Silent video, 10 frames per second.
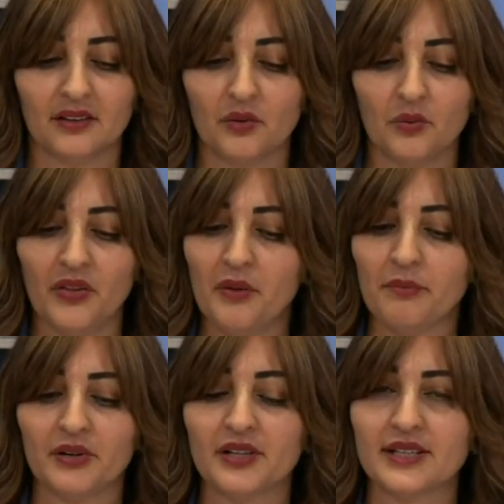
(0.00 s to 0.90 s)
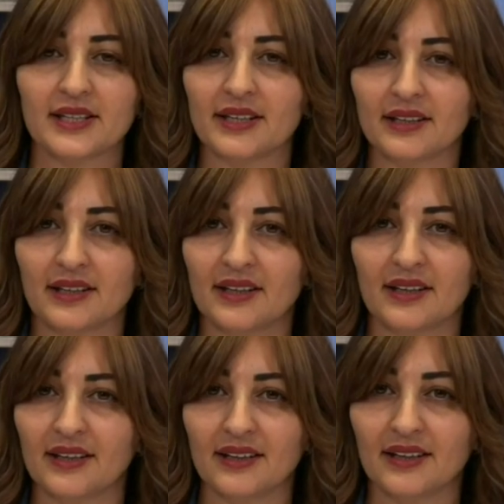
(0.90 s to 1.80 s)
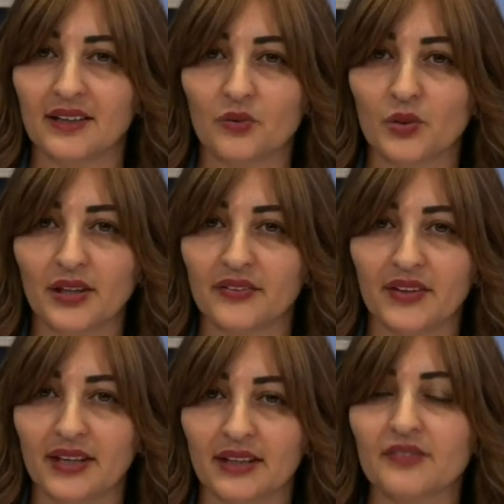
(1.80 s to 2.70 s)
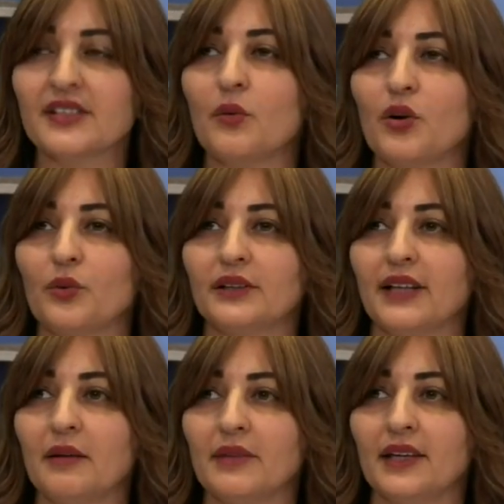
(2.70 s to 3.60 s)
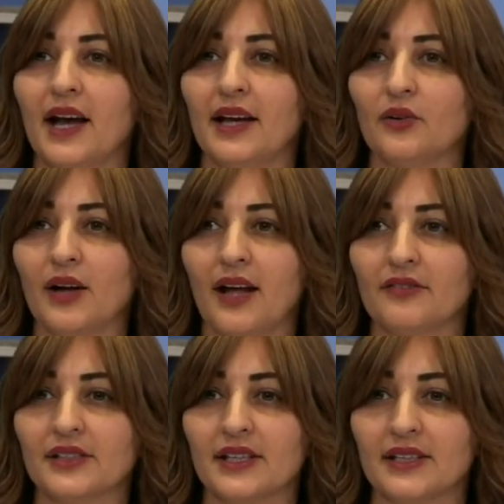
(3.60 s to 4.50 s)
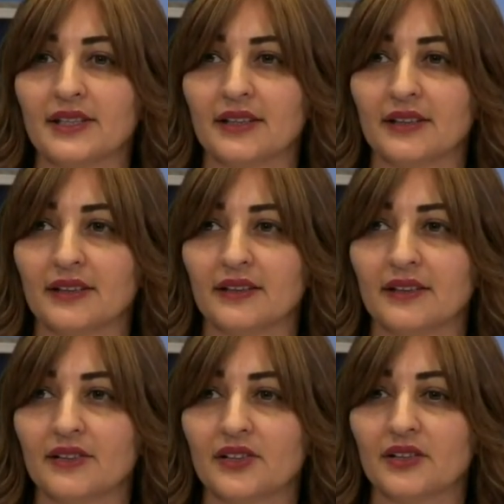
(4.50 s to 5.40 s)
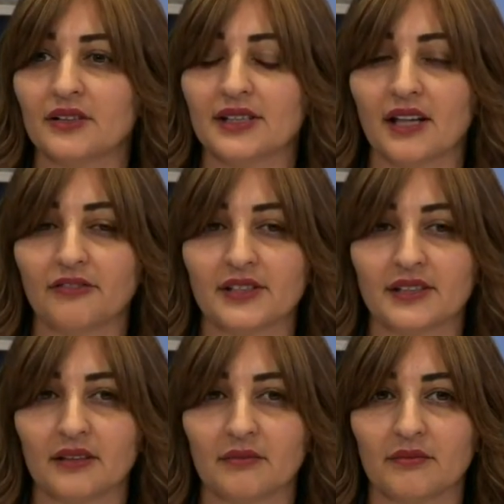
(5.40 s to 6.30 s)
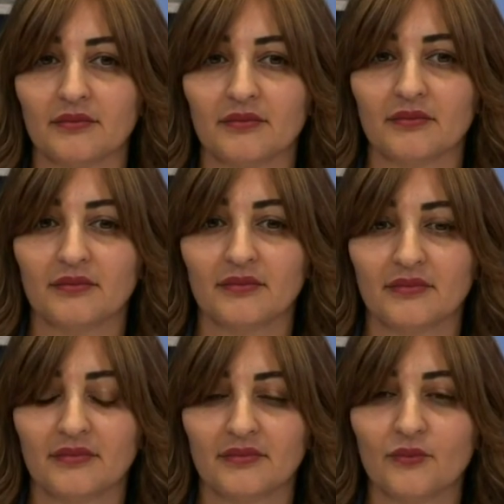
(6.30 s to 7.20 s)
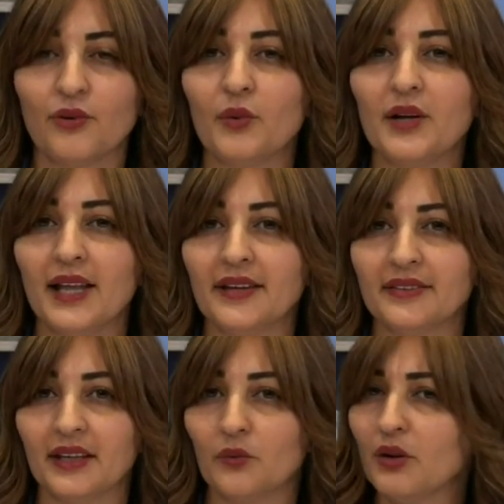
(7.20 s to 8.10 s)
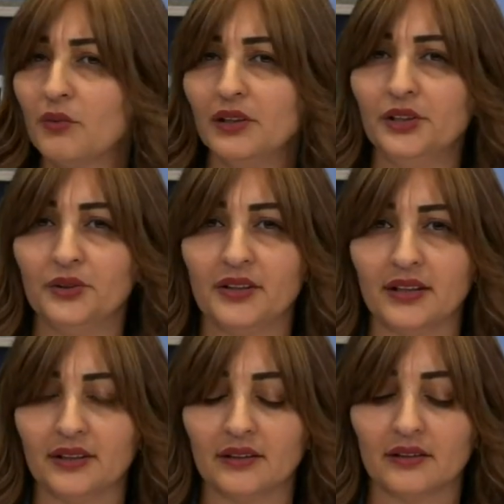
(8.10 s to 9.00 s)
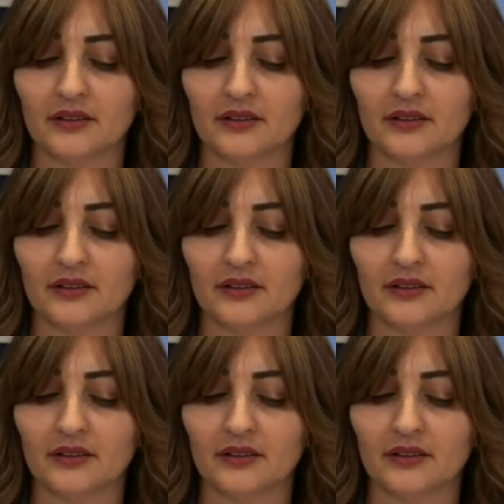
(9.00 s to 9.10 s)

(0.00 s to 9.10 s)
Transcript: what the person will think, if someone will tell me I don't have a self-esteem, what will I think? What will you think?